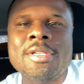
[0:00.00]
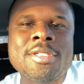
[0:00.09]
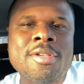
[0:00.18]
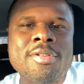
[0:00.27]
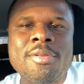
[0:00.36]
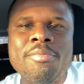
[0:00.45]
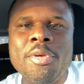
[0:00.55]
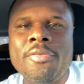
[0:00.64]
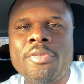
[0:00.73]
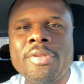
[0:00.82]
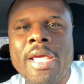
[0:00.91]
So it's a
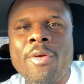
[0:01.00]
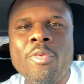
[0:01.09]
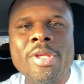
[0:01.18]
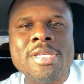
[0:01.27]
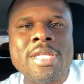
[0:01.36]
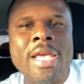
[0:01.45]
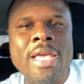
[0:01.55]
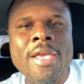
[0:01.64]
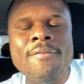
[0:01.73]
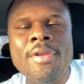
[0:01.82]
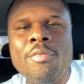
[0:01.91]
beautiful day, Wednesday
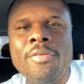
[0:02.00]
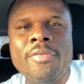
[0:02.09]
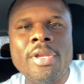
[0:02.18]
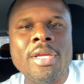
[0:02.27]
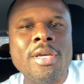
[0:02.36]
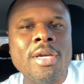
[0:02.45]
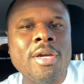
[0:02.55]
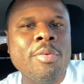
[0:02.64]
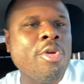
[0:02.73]
evening. We feeling good.